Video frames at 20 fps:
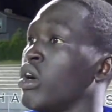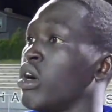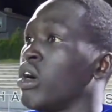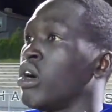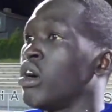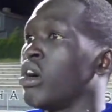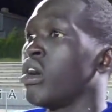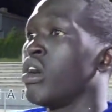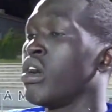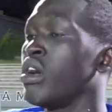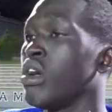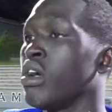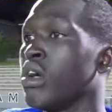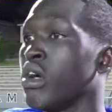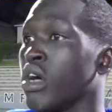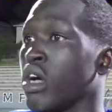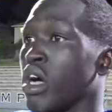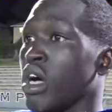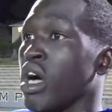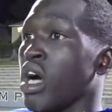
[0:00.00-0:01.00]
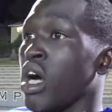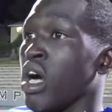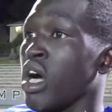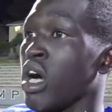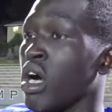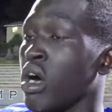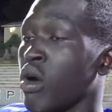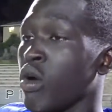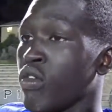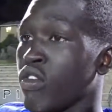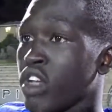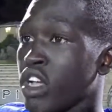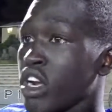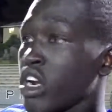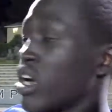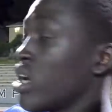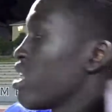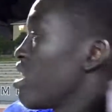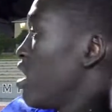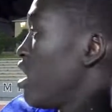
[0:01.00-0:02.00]
Well, over
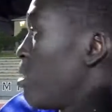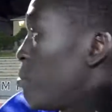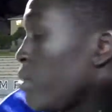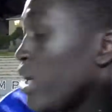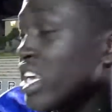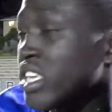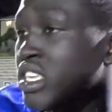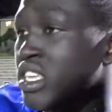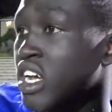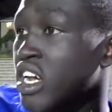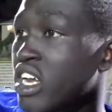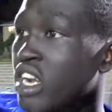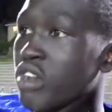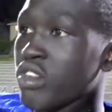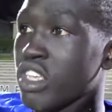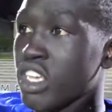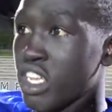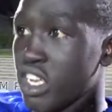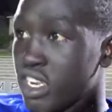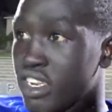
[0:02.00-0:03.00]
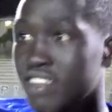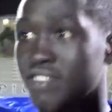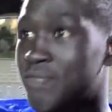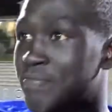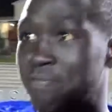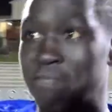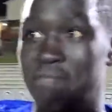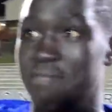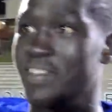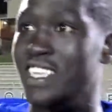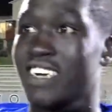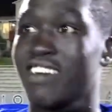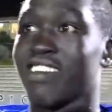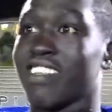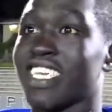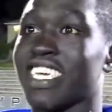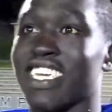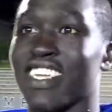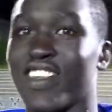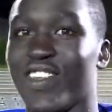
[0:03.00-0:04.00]
here on my side, I was
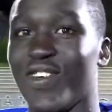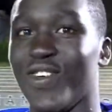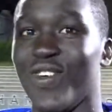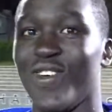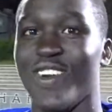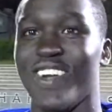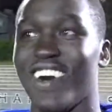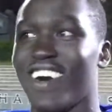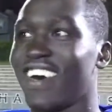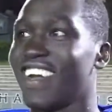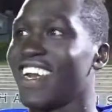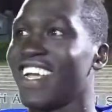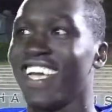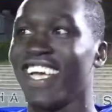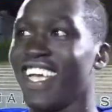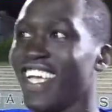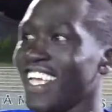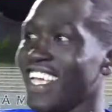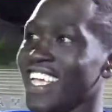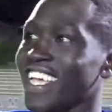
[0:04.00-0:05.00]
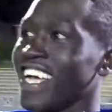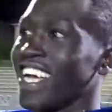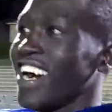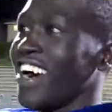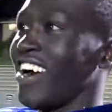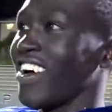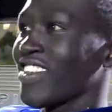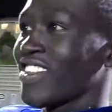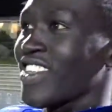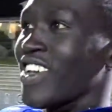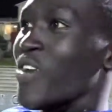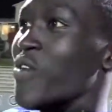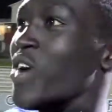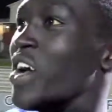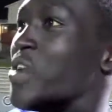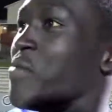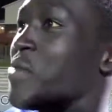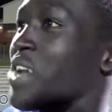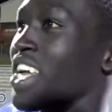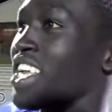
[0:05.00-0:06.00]
getting doo-dooed on. All of a sudden,
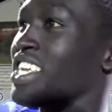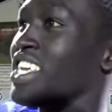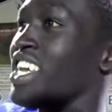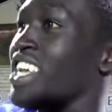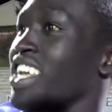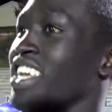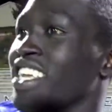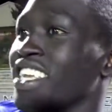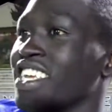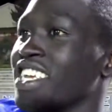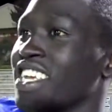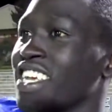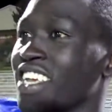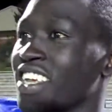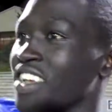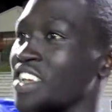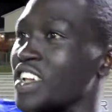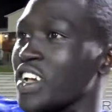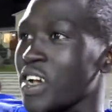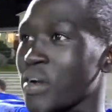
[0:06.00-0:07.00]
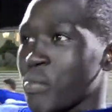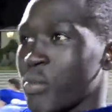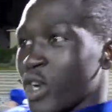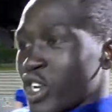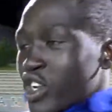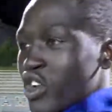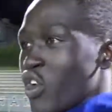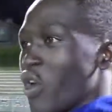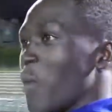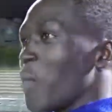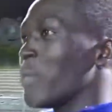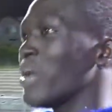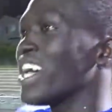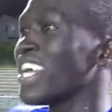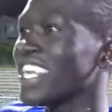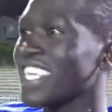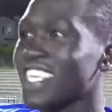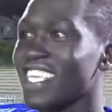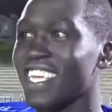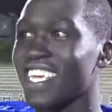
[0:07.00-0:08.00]
we had to make a change. Put Jerome
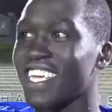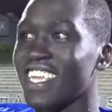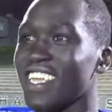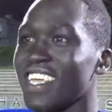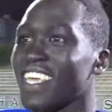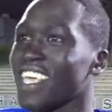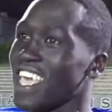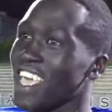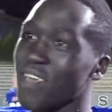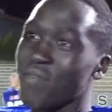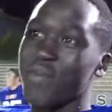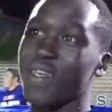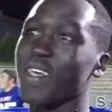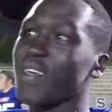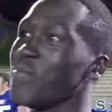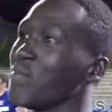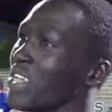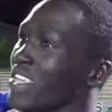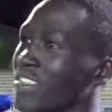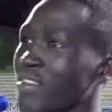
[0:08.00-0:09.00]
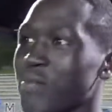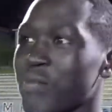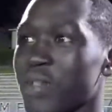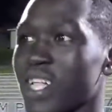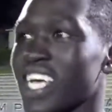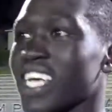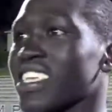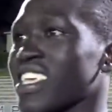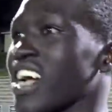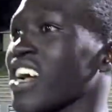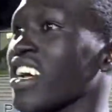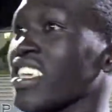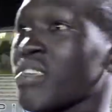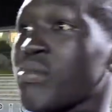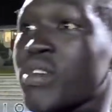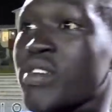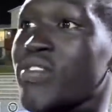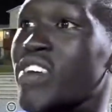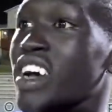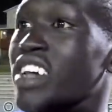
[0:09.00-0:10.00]
Bettis in. He came in, made some plays. I got
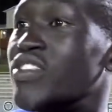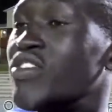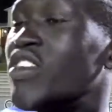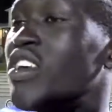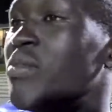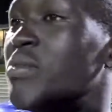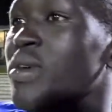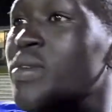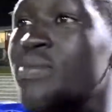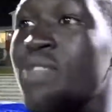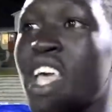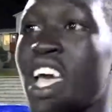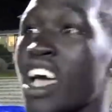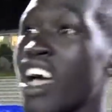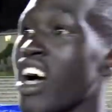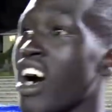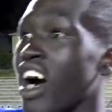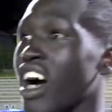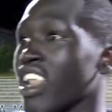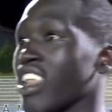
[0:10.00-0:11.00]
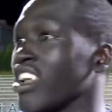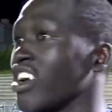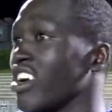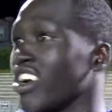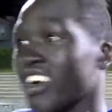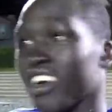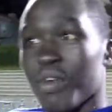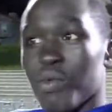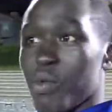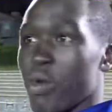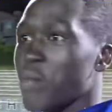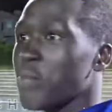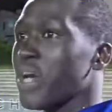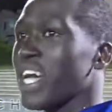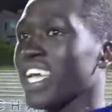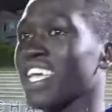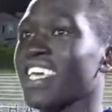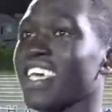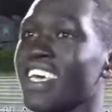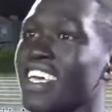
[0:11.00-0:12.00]
some advice from him. I learned, went
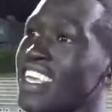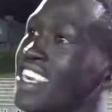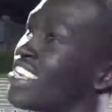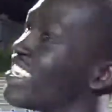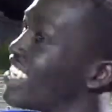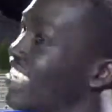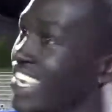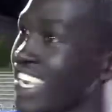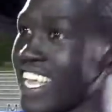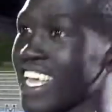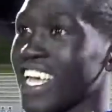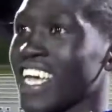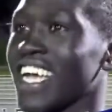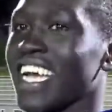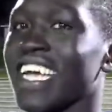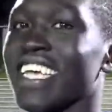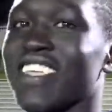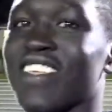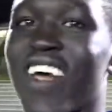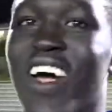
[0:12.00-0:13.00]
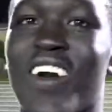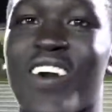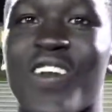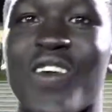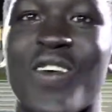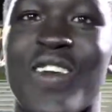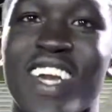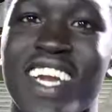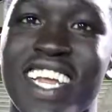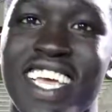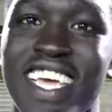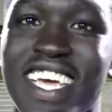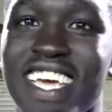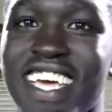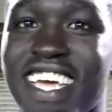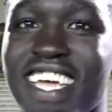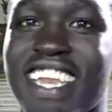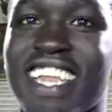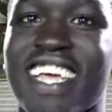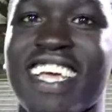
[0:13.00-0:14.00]
back in, started doing it
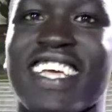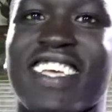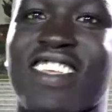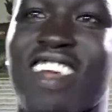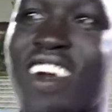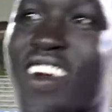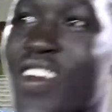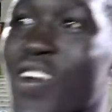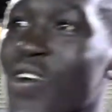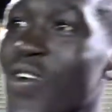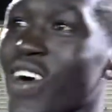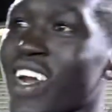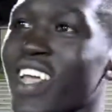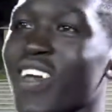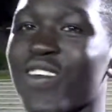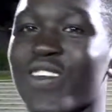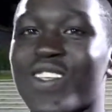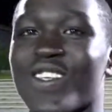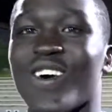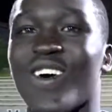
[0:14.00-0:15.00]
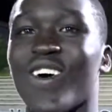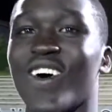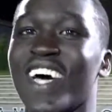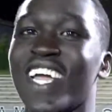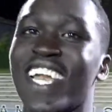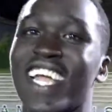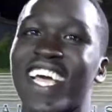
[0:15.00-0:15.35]
again. Started doing what he was doing.